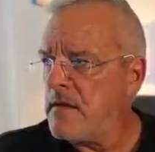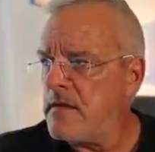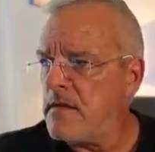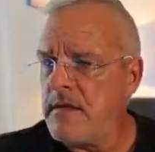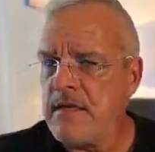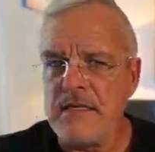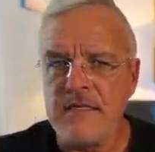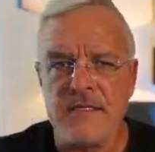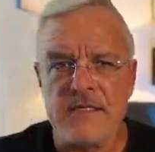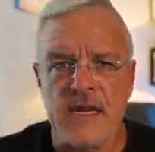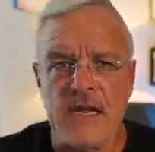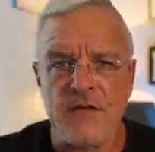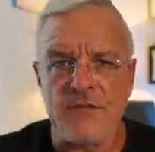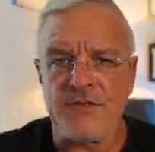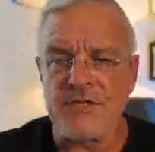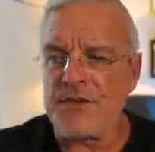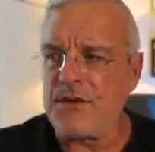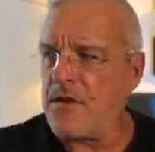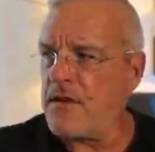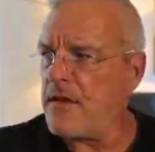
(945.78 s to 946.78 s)
These
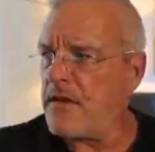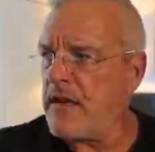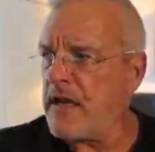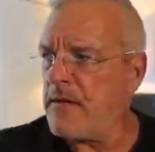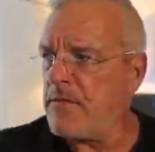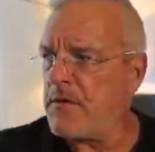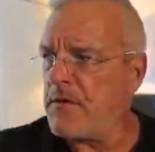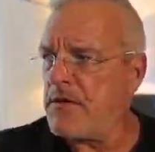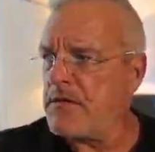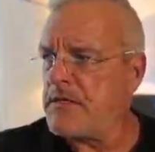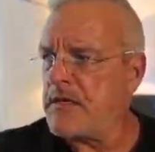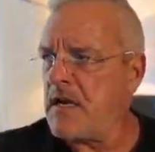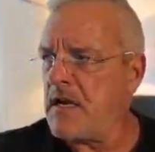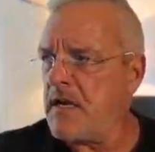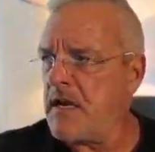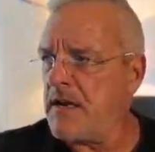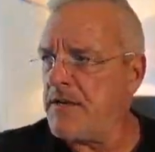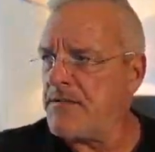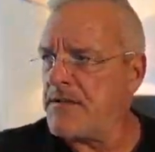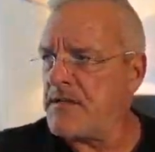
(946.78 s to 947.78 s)
outskirt neighborhoods
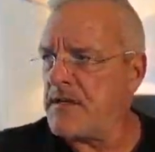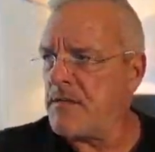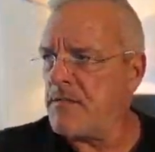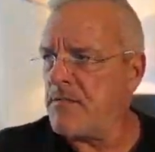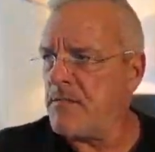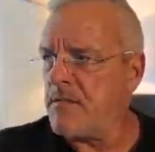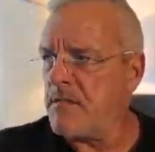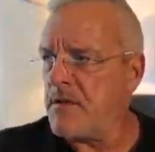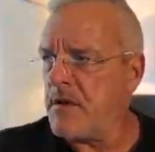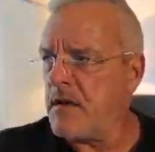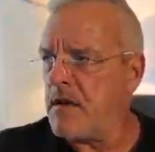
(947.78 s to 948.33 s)
kind of have some